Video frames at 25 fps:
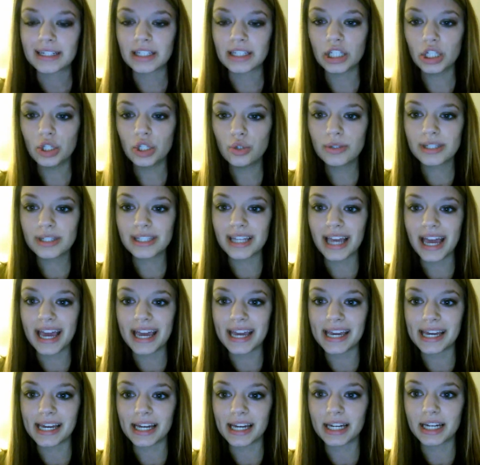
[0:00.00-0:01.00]
You
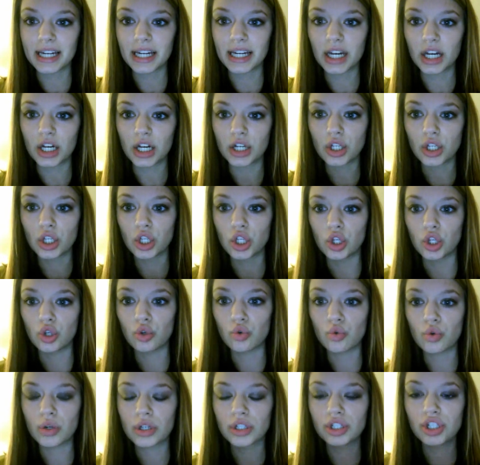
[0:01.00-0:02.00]
say
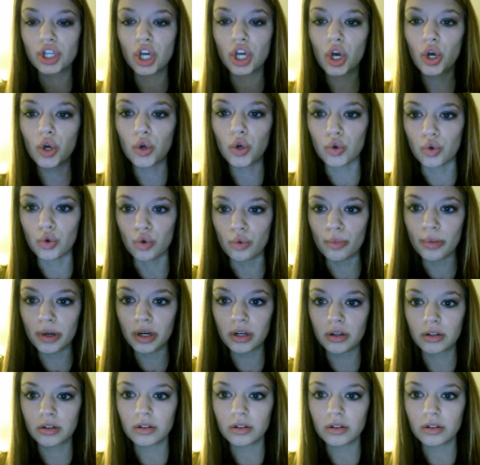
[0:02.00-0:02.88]
YouTube